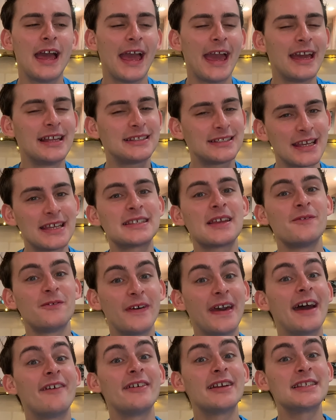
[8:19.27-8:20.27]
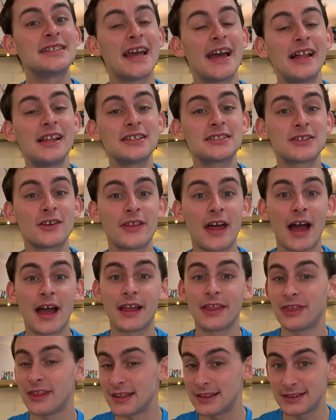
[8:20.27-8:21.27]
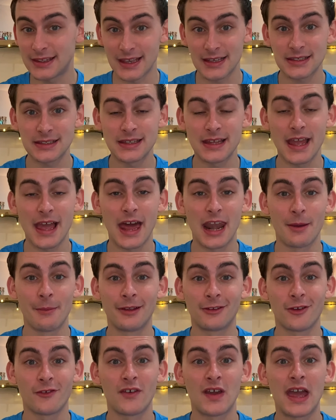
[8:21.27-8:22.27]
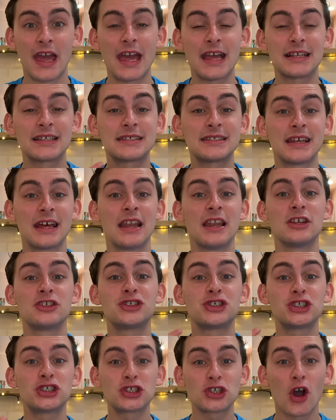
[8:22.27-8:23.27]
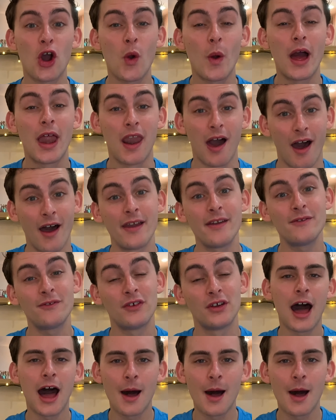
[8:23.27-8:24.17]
it is a fairy tale so that the Disney element of it is still so alive.